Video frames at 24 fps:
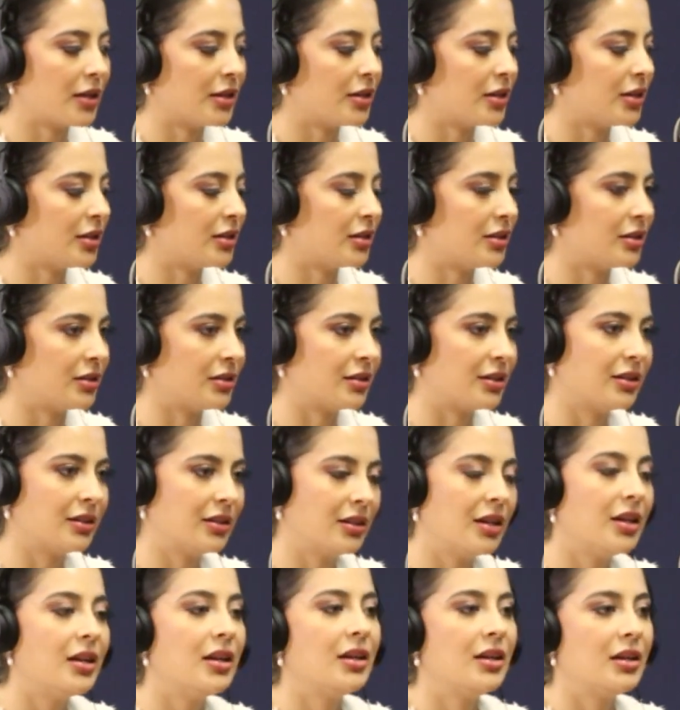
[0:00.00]
And then,
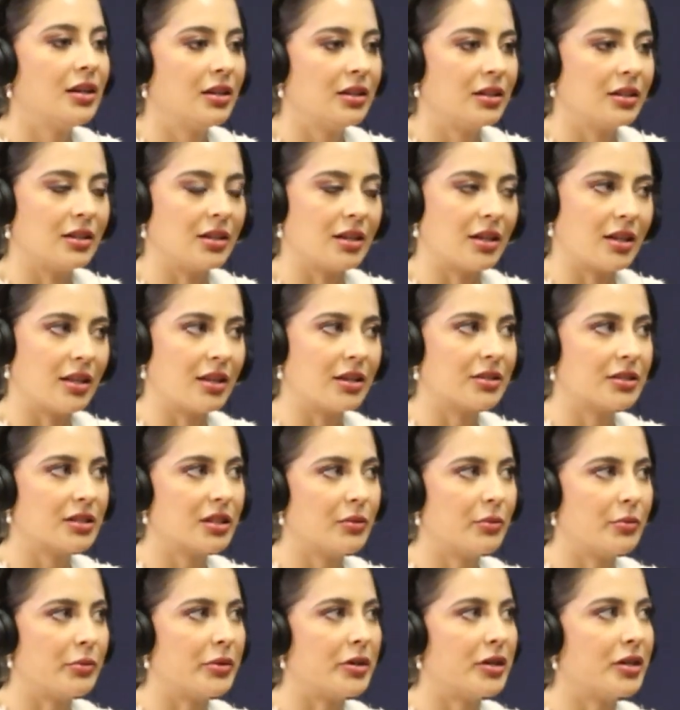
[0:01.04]
there's
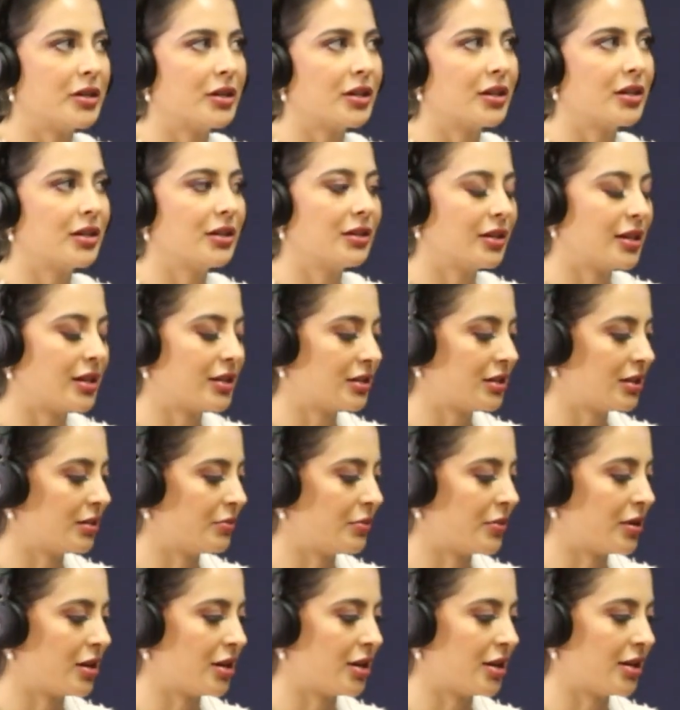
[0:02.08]
a book that she
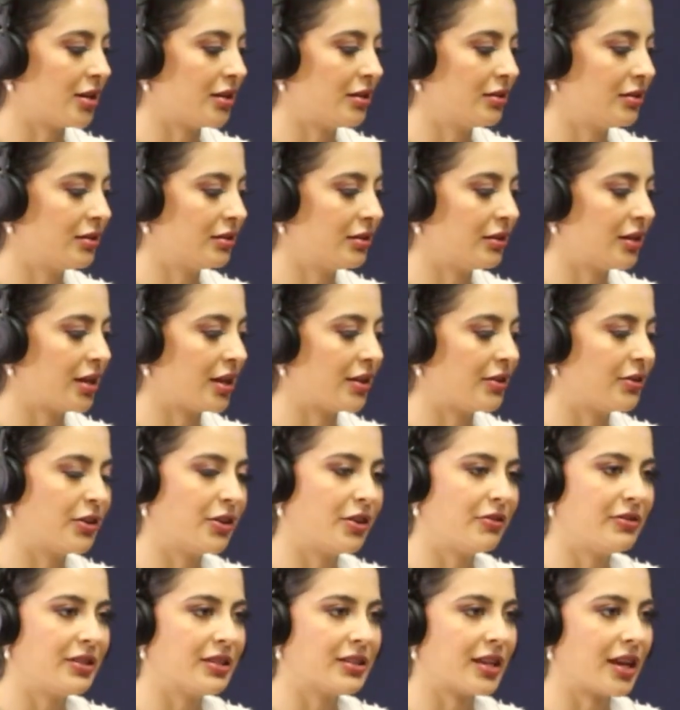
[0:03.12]
bought. I don't
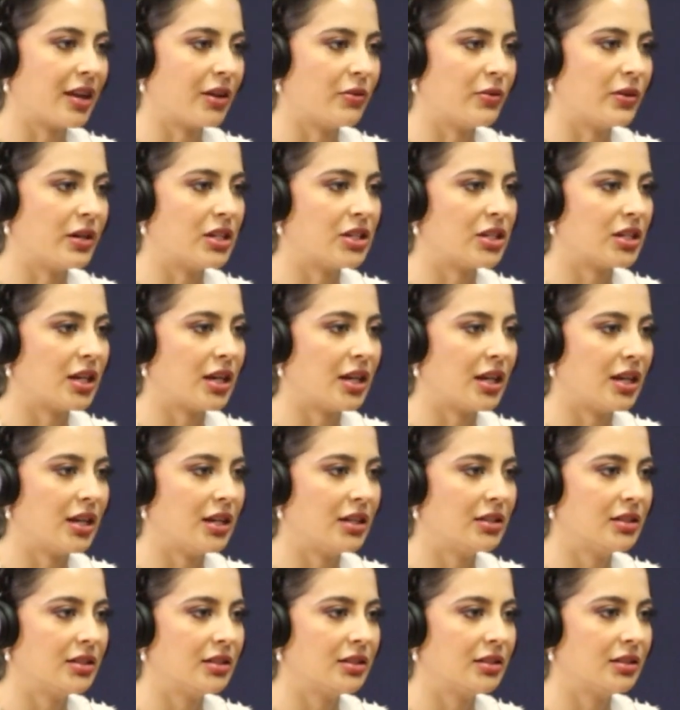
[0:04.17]
know if it's like What She
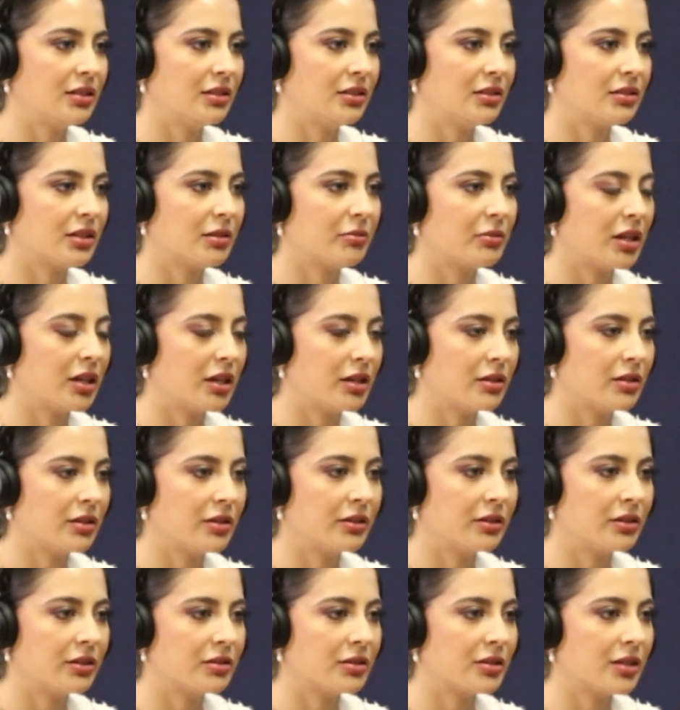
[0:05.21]
Eats, something
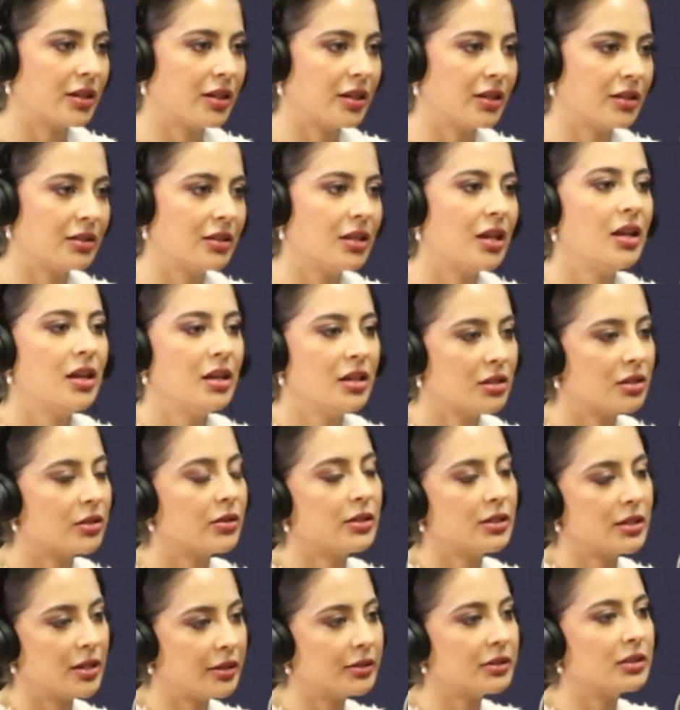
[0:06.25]
along those lines.
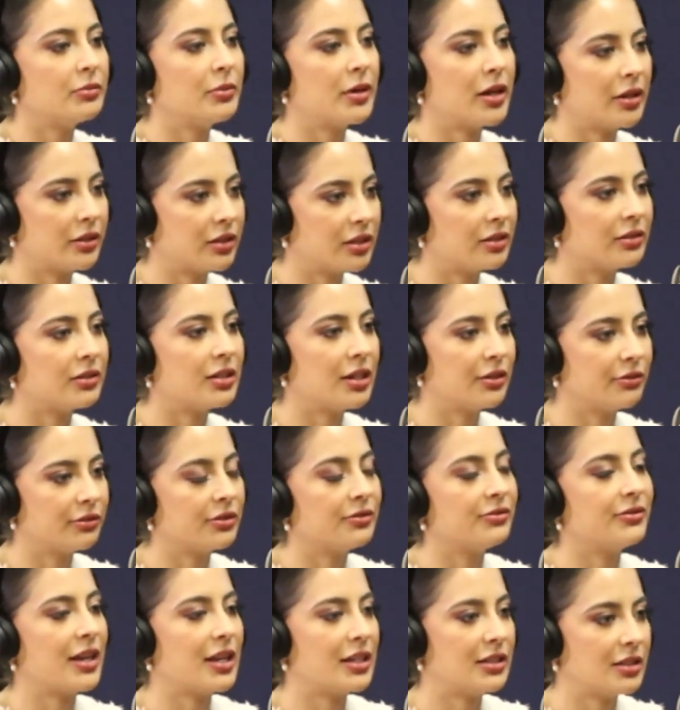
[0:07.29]
So it talks about the
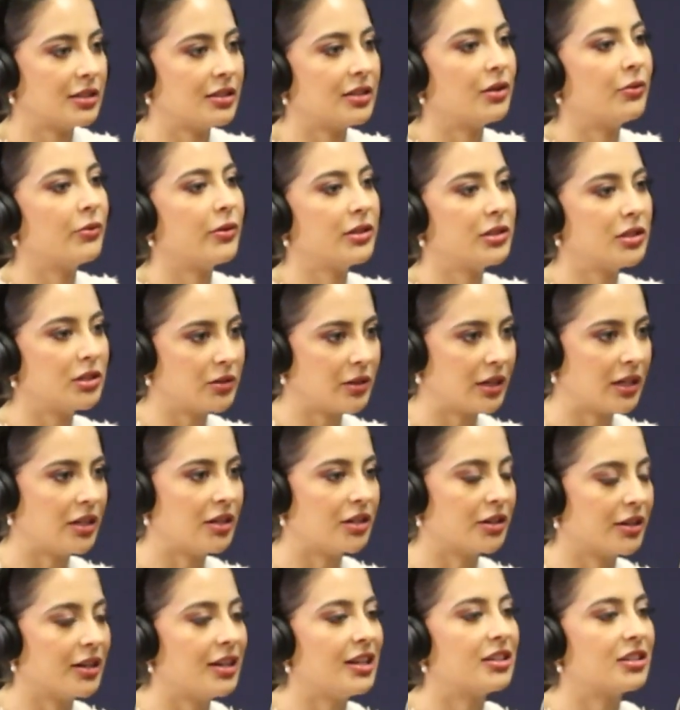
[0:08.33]
different phases and what to
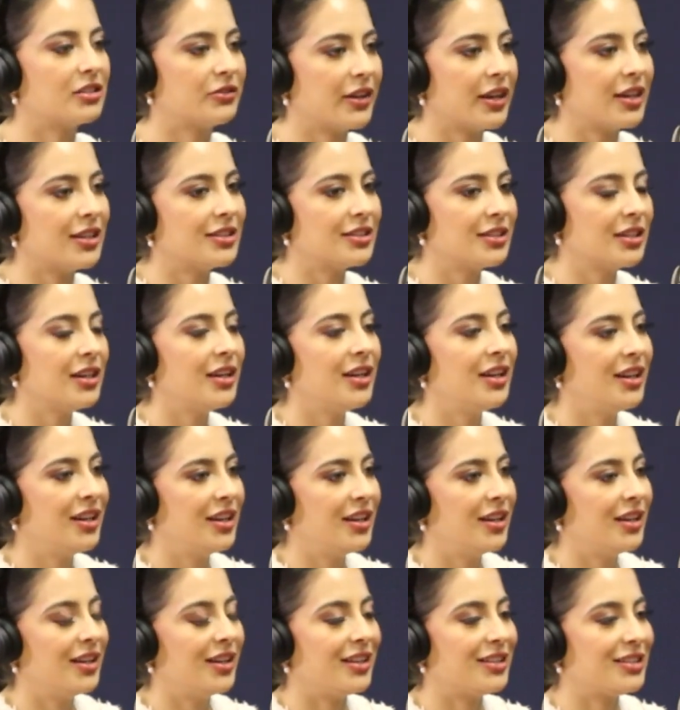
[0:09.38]
eat during each phase.
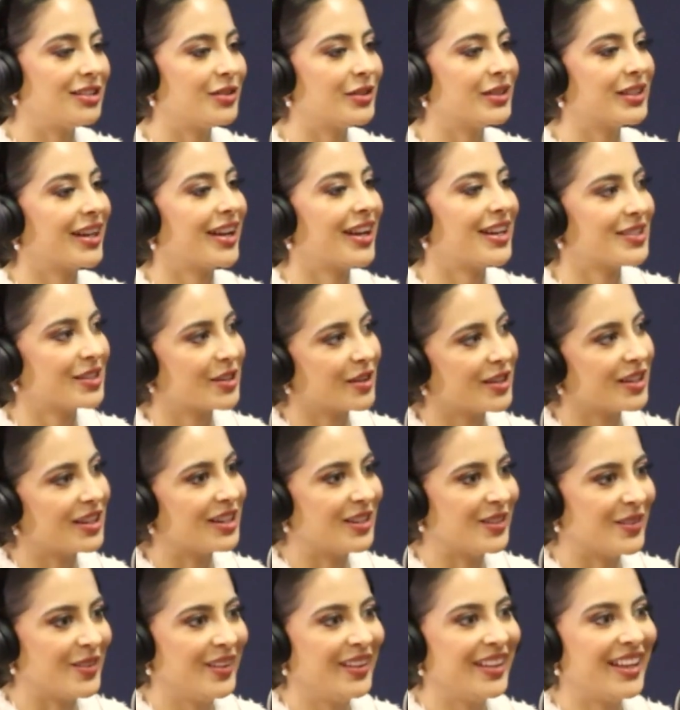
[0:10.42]
And she was like, I
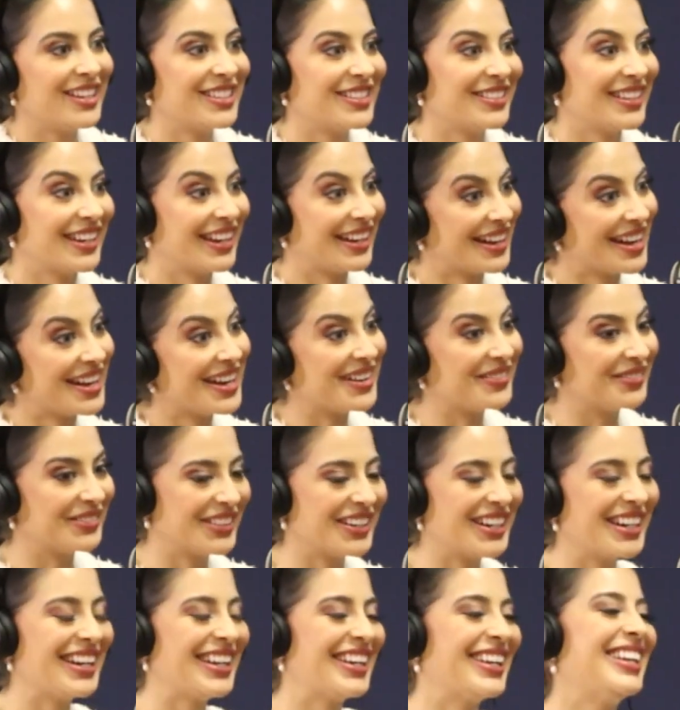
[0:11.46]
started doing that. She's like, and I'm
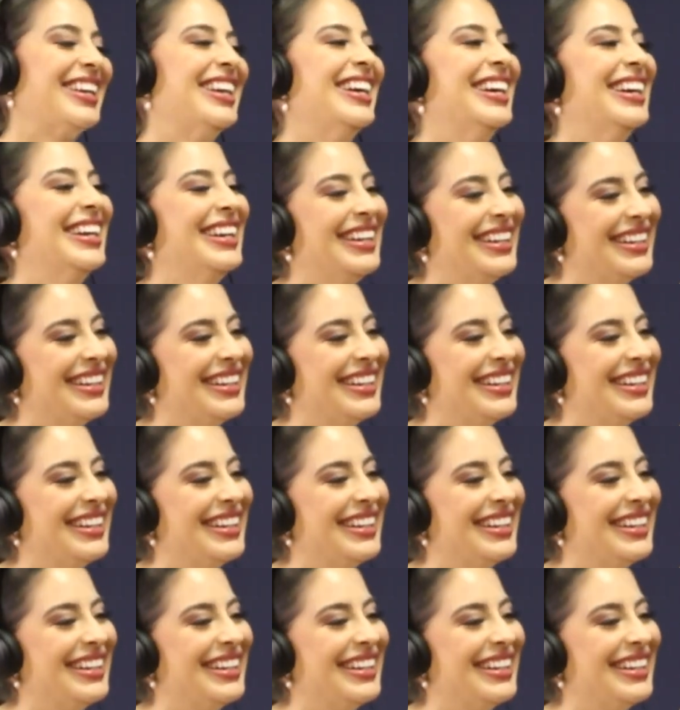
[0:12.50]
pregnant.